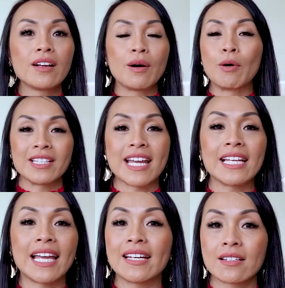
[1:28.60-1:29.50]
one
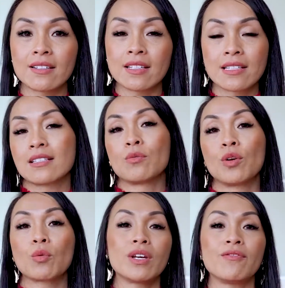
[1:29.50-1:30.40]
day later it doesn't
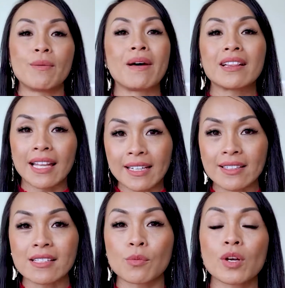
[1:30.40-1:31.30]
work? What if a month later
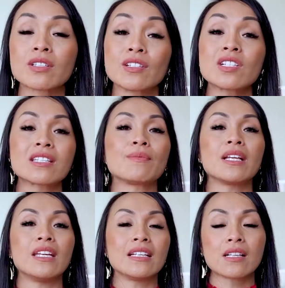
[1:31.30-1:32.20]
it doesn't work? So it's just
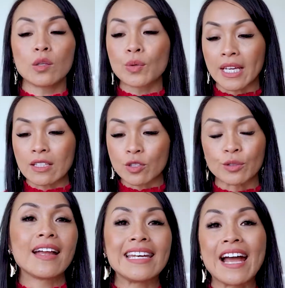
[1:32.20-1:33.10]
something you need to look
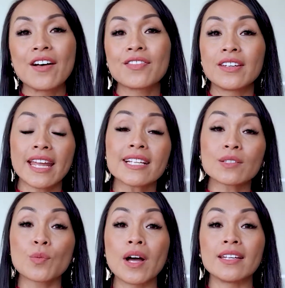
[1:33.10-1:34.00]
into. Now, the
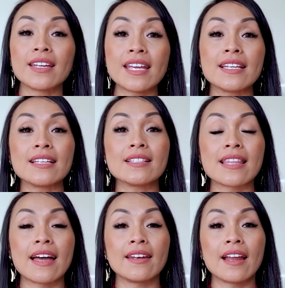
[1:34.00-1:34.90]
next one is
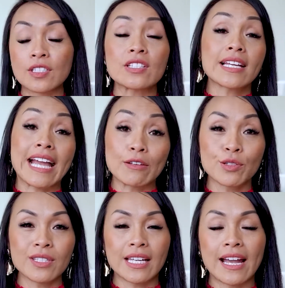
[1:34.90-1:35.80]
that just like
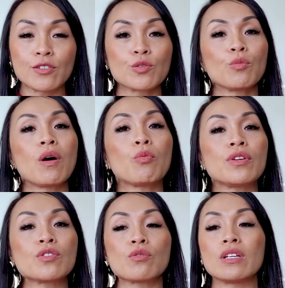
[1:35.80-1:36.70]
Outsourcing Angel, what
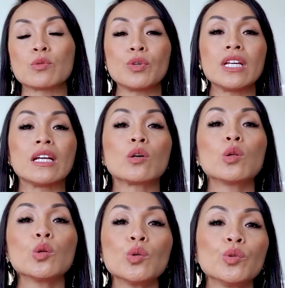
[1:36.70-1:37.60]
we do is we
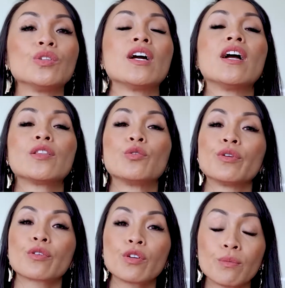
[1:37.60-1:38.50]
include the
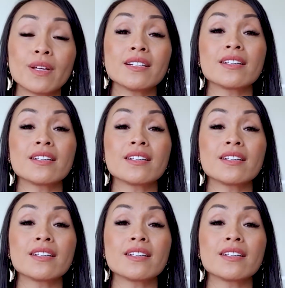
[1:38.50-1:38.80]
recruitment